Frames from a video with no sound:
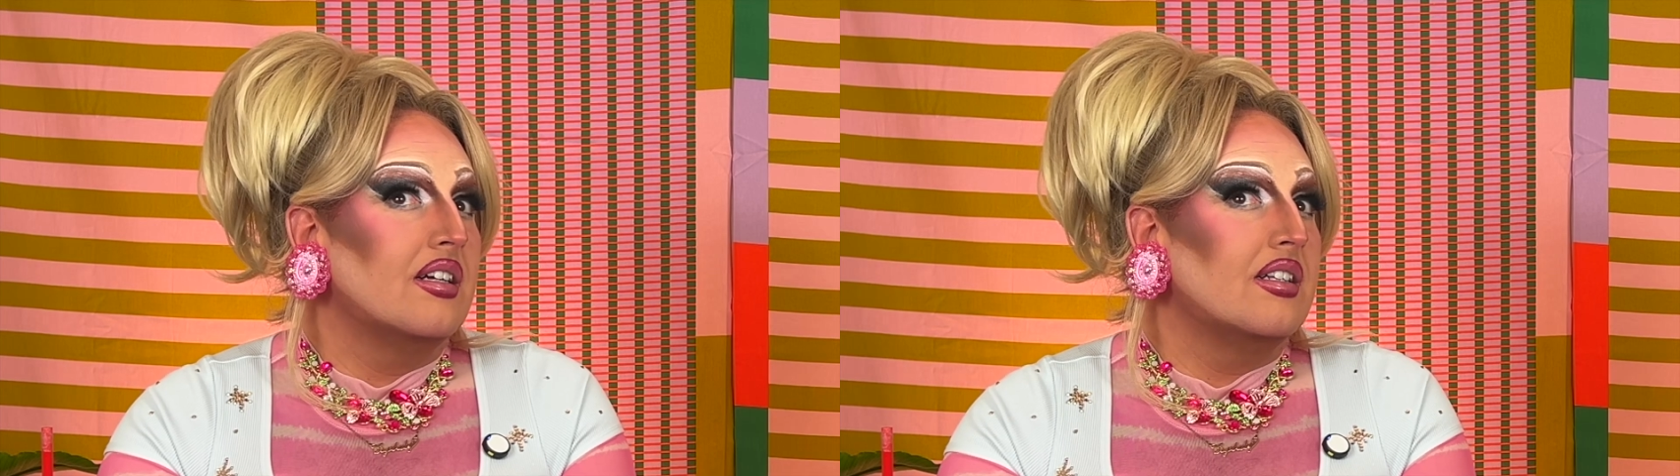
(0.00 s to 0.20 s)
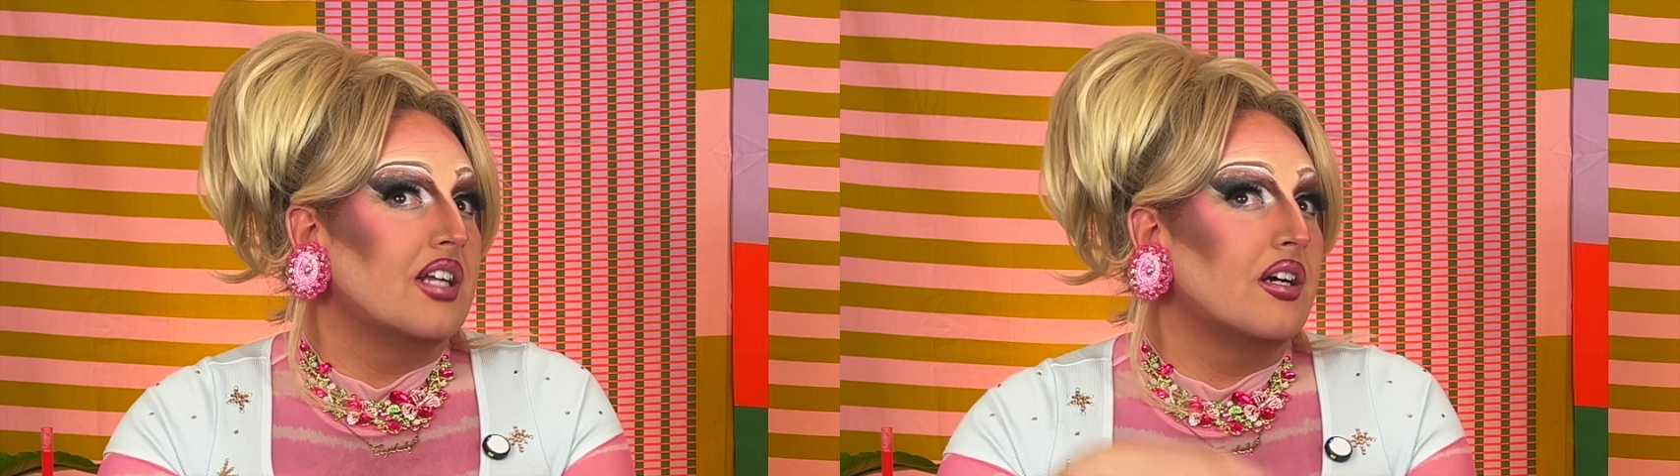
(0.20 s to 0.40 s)

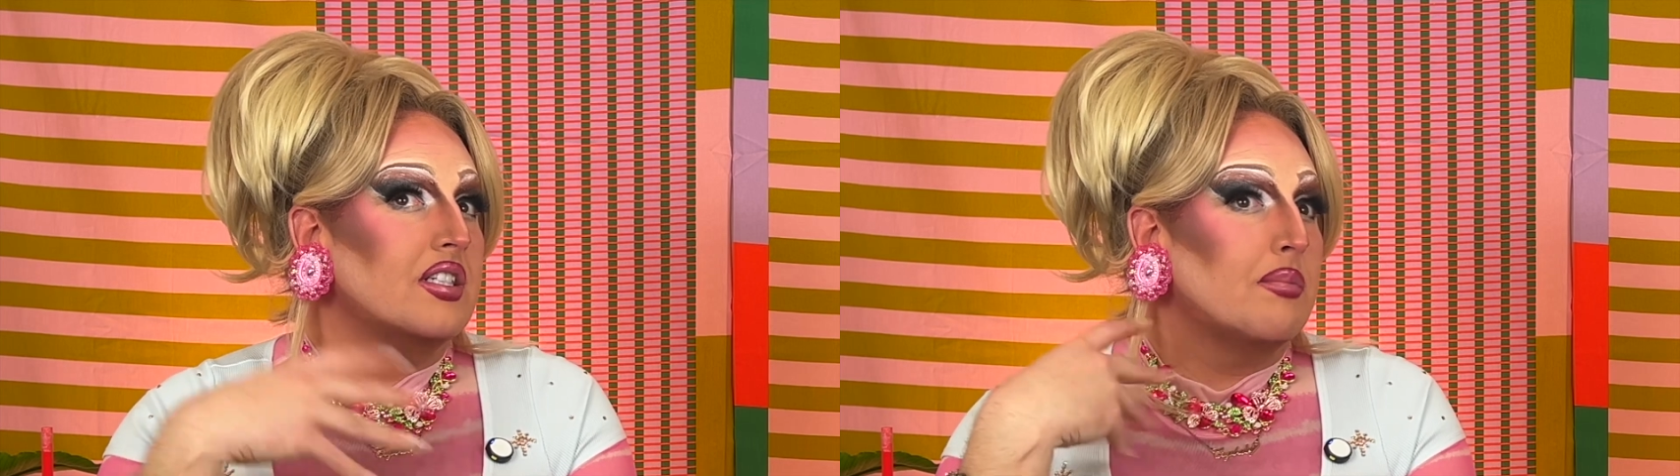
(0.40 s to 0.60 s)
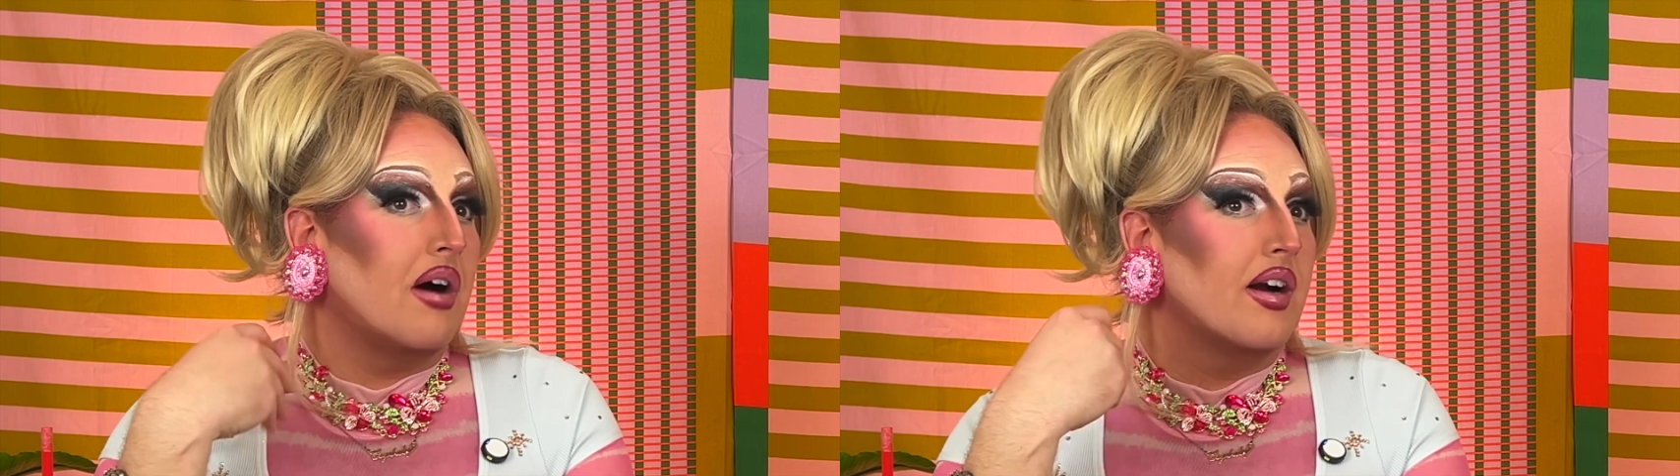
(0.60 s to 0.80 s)
there's
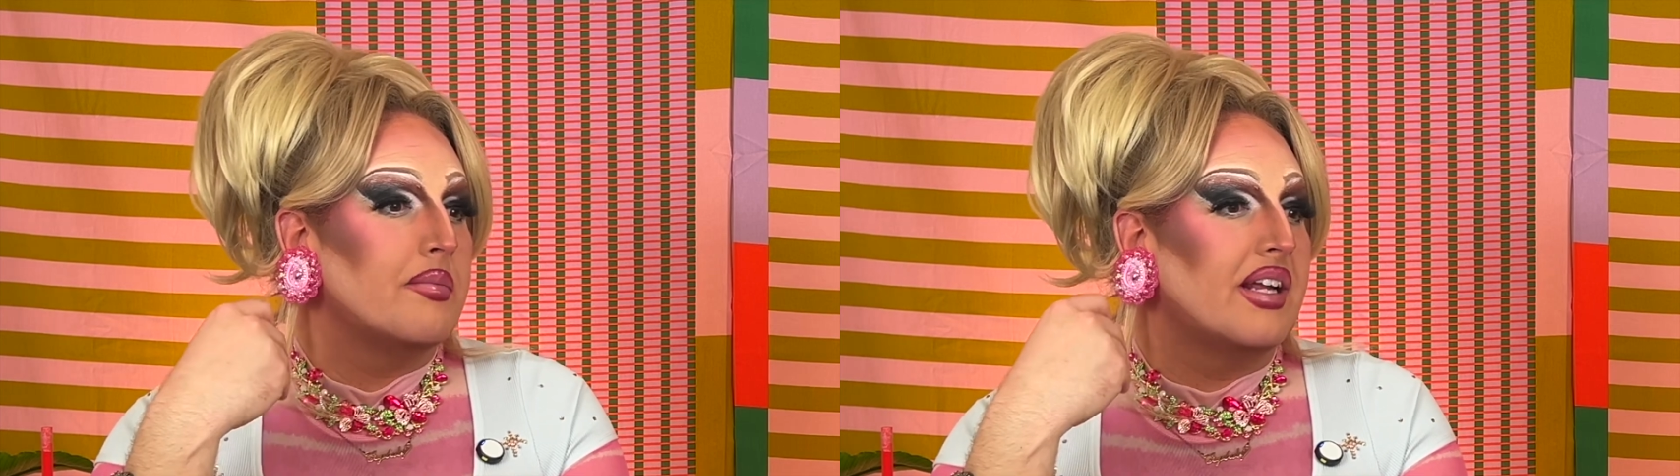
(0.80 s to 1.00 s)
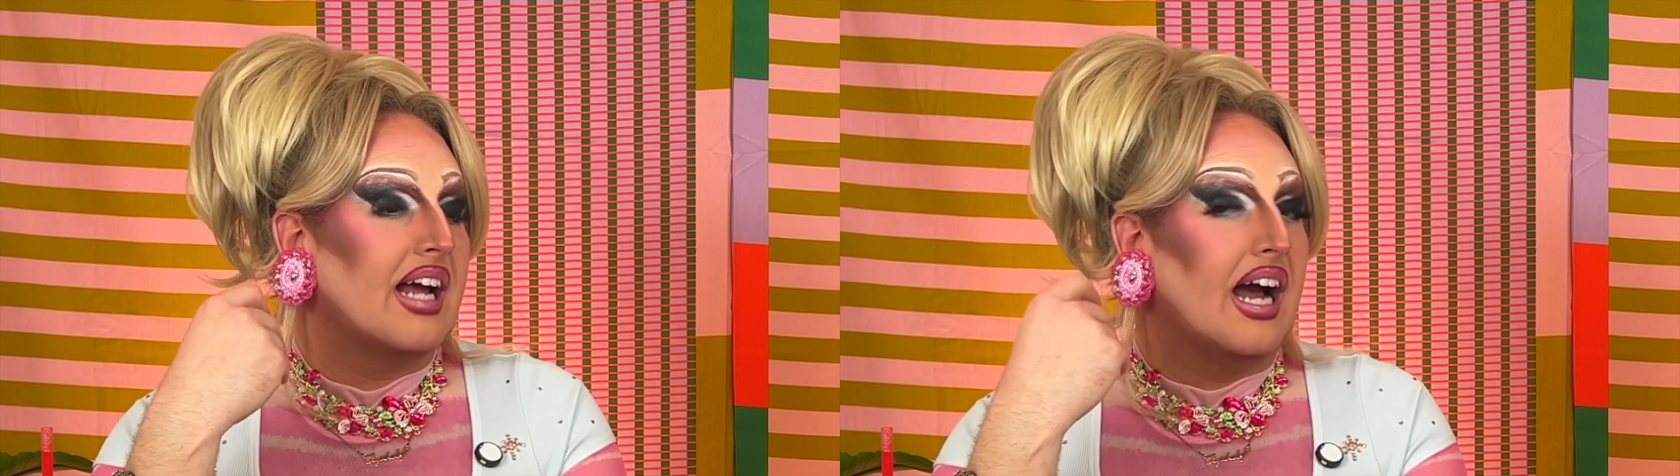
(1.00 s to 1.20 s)
a part of
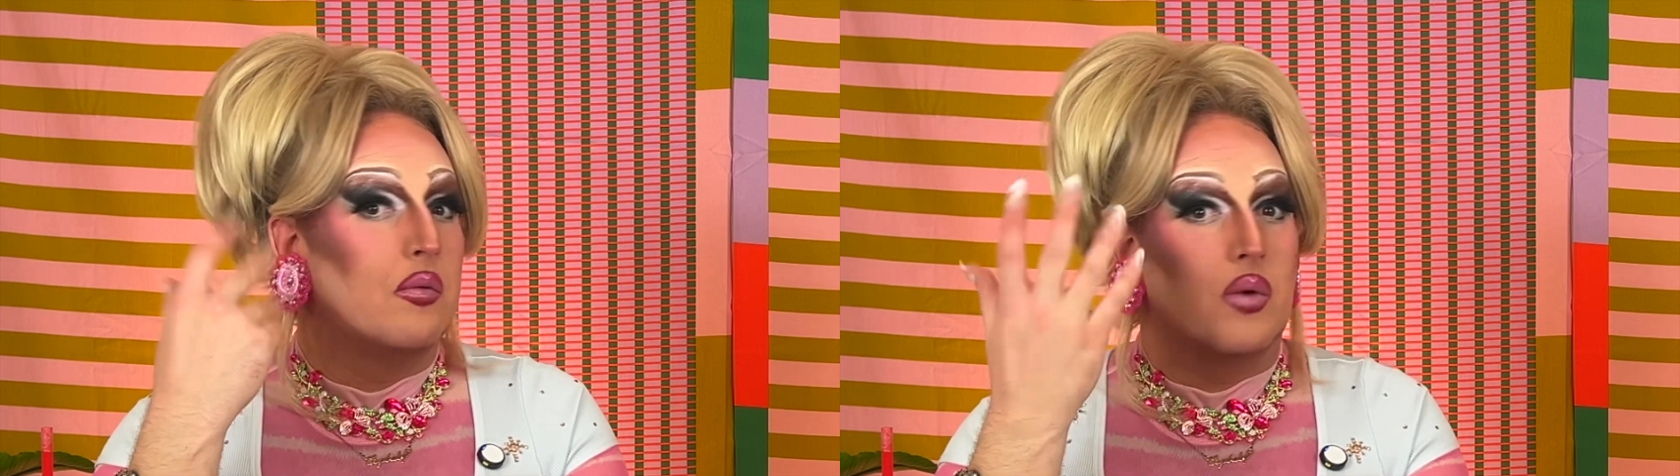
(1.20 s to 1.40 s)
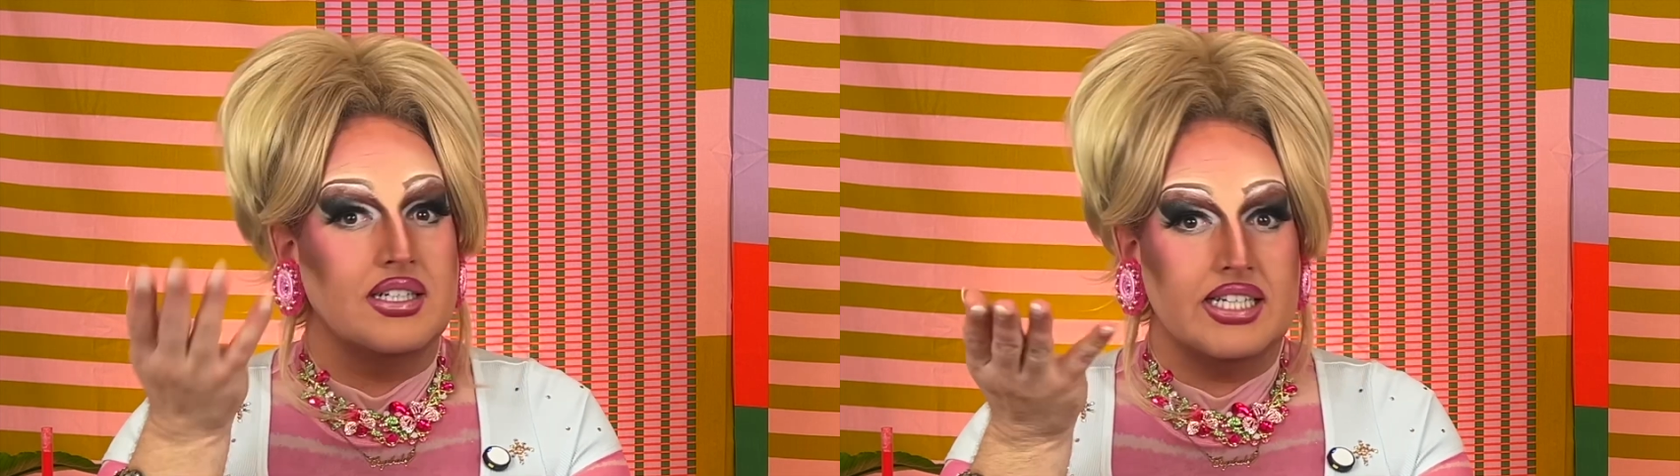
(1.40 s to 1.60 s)
me that I
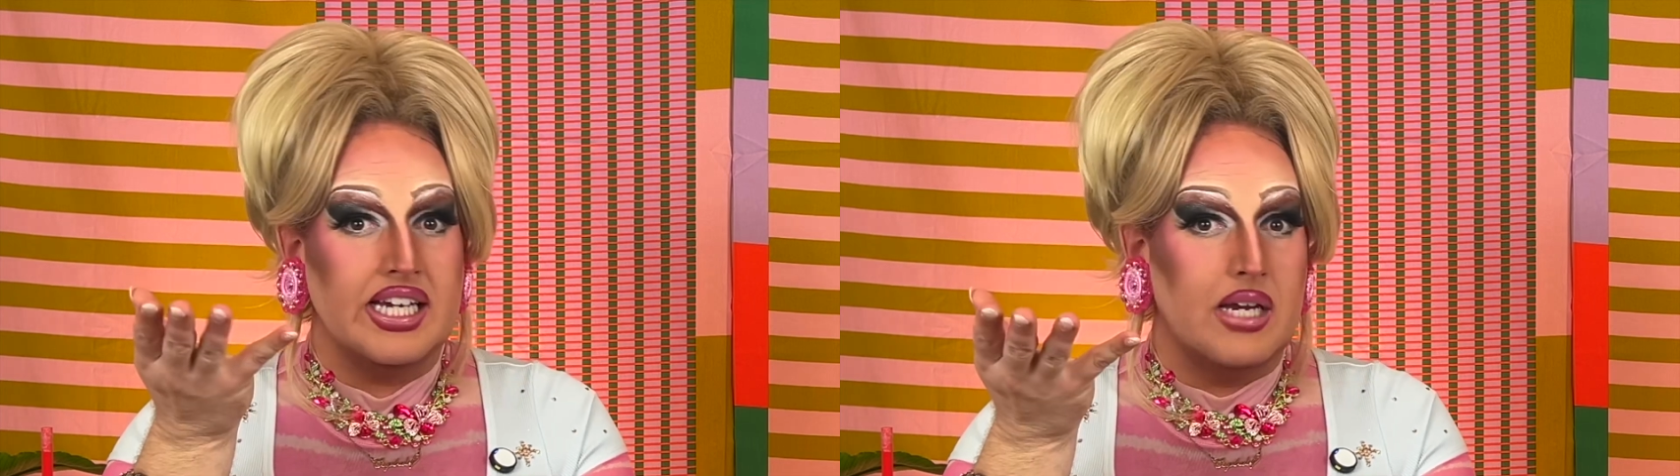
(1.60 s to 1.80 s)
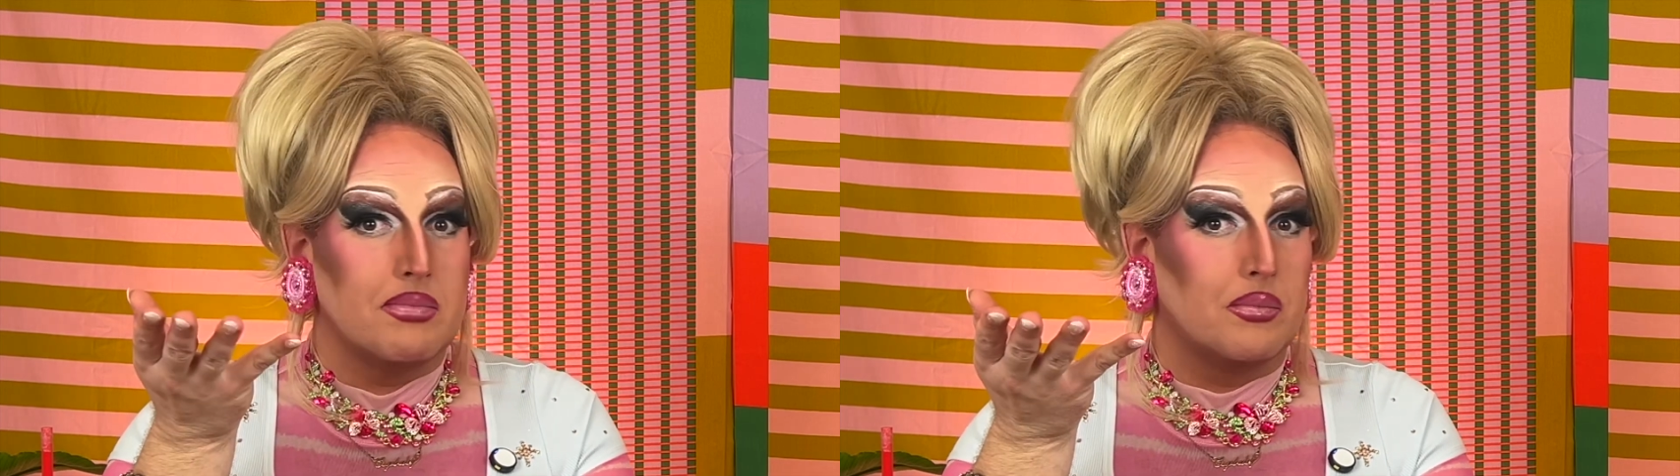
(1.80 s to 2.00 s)
want to
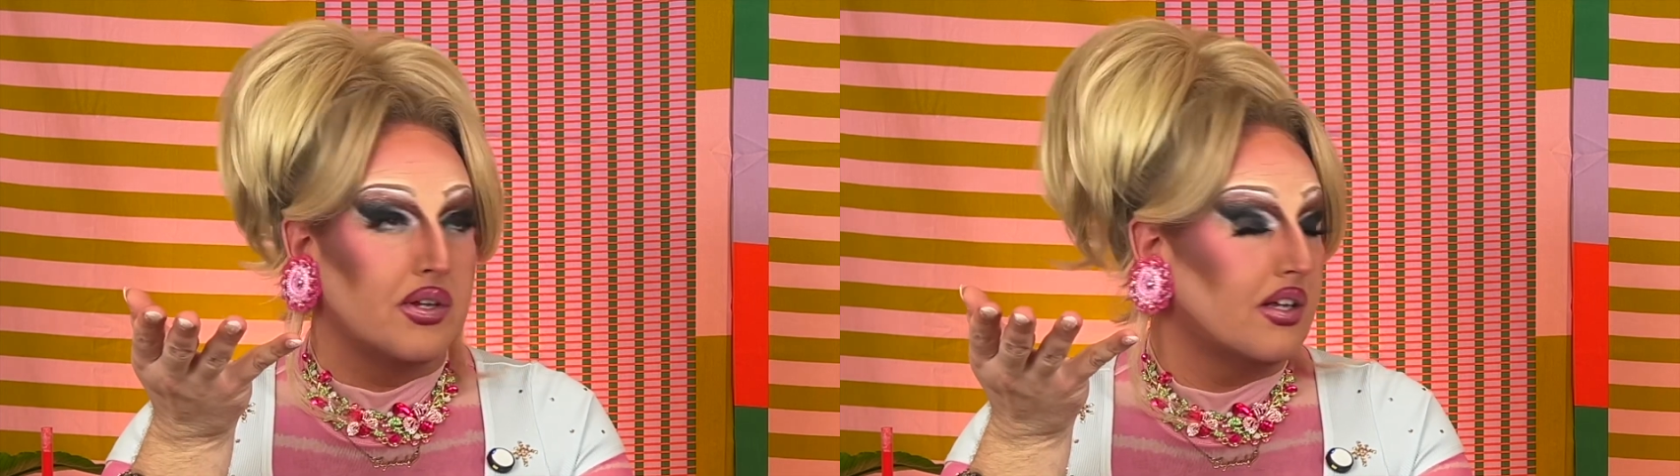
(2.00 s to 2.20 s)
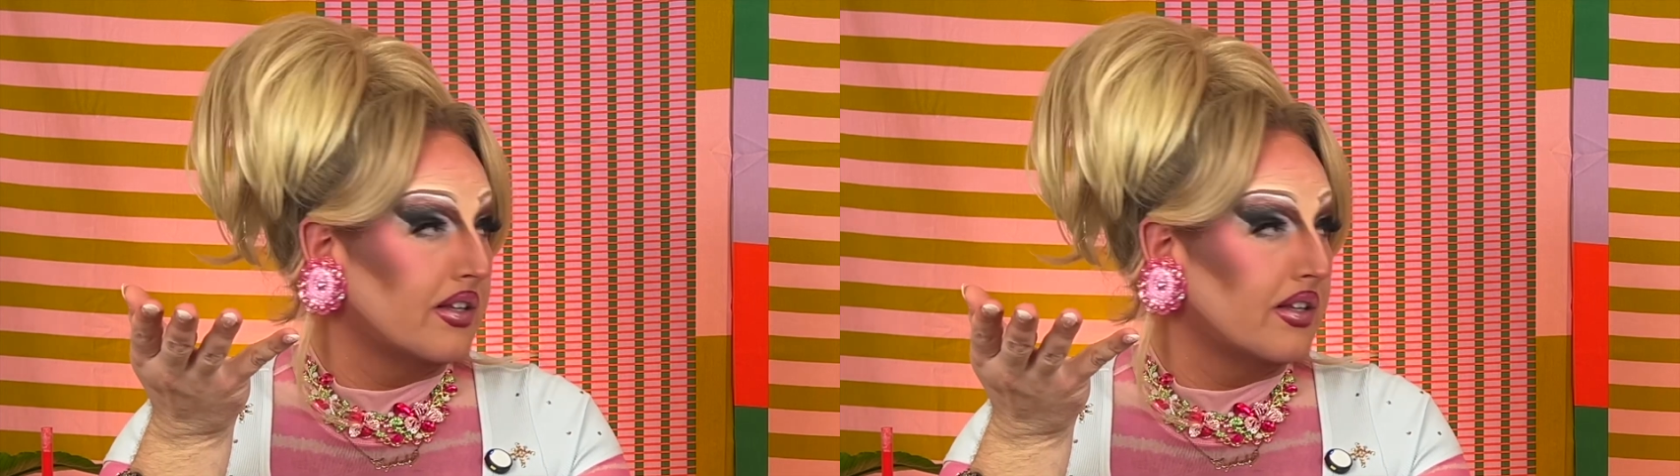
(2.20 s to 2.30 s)
keep up with all